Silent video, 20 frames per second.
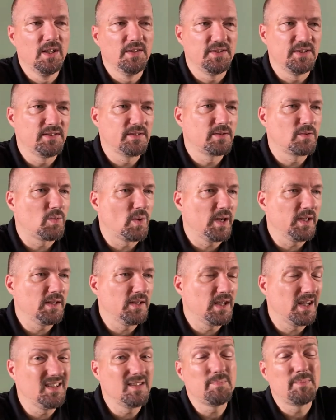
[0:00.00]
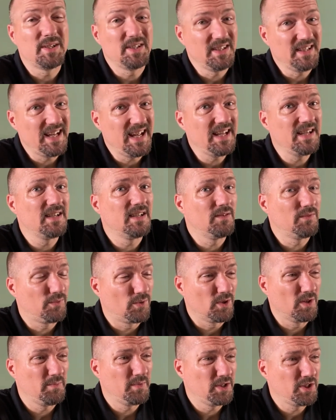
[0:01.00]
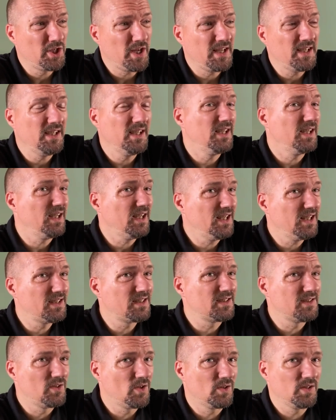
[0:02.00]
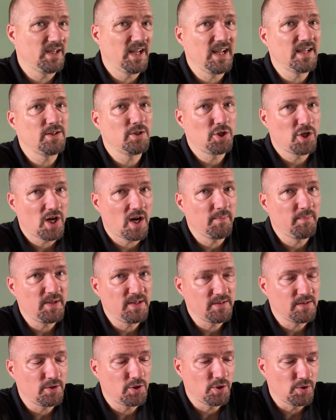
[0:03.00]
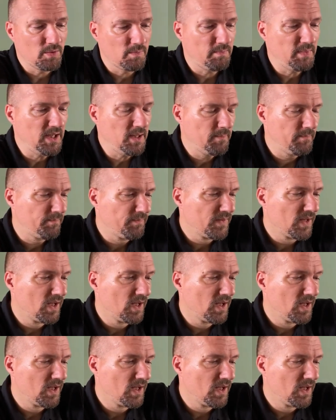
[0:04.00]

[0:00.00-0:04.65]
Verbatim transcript: This is quite nice, but again, for a machete, it's not as sharp as it should be.